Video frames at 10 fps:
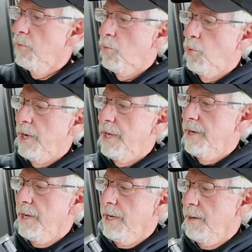
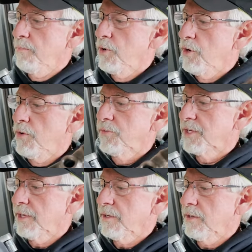when it moves,
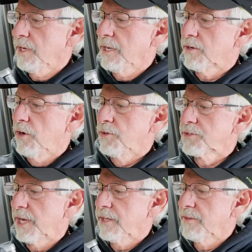it, it
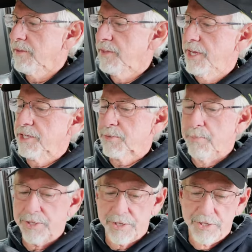goes like this.
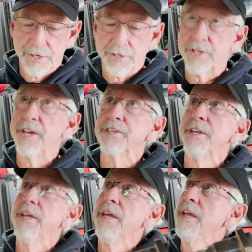But since this doesn't,